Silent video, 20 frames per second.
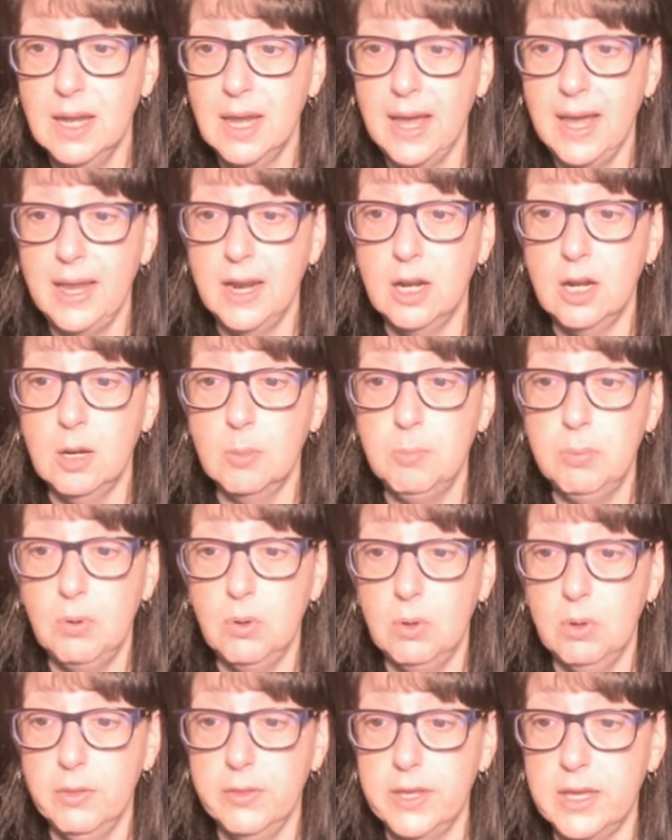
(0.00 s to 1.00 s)
and I'm gonna
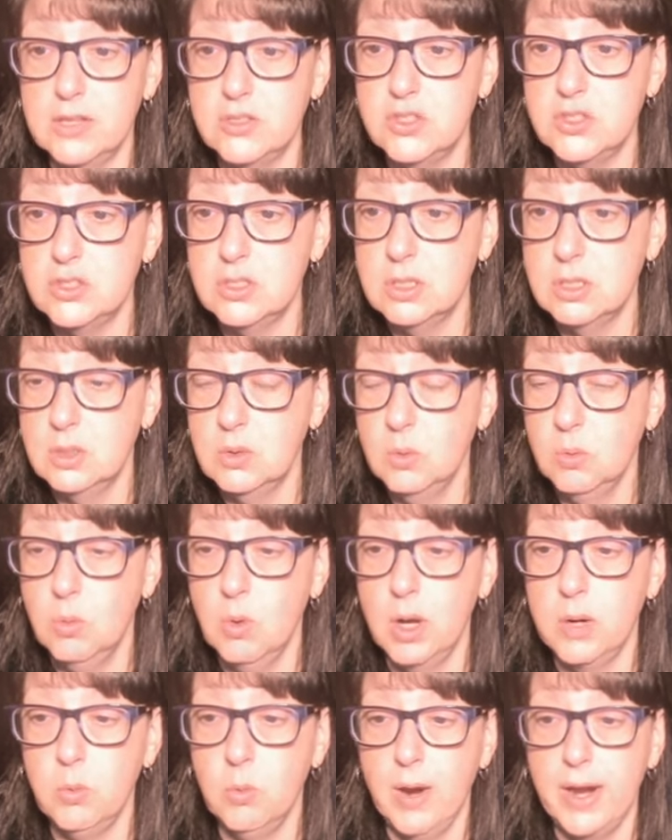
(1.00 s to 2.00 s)
pull this
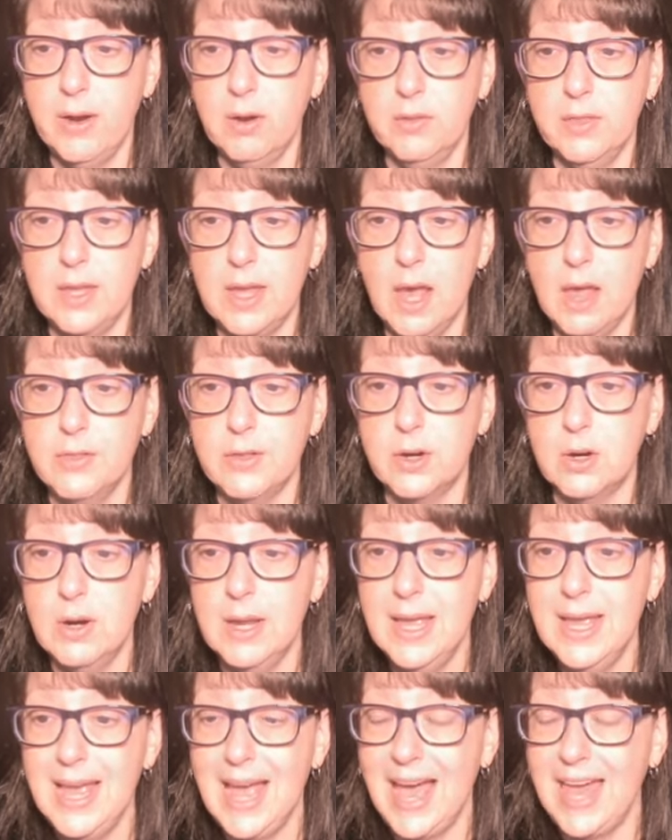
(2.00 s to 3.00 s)
one way or the other,
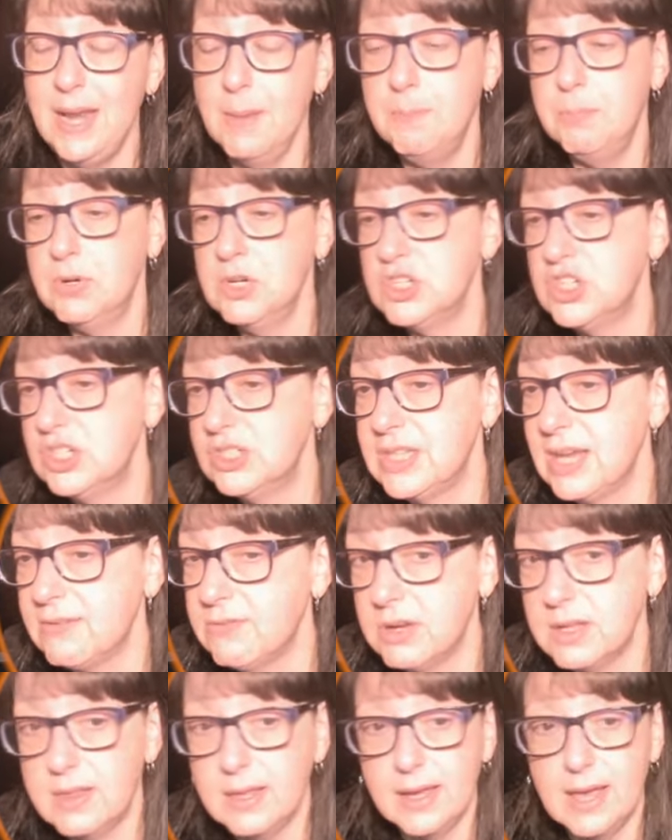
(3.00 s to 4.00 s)
and it pushes
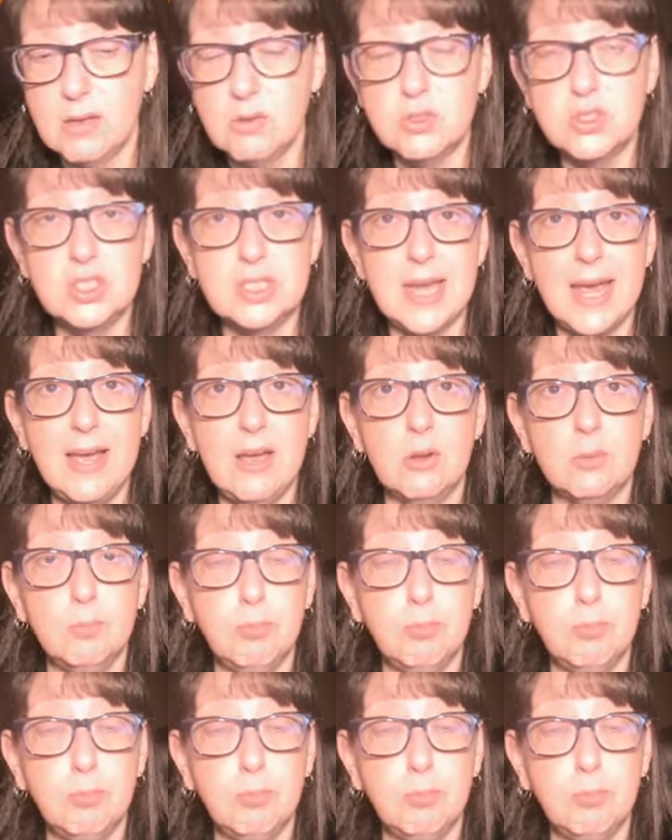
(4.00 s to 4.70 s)
everything else down,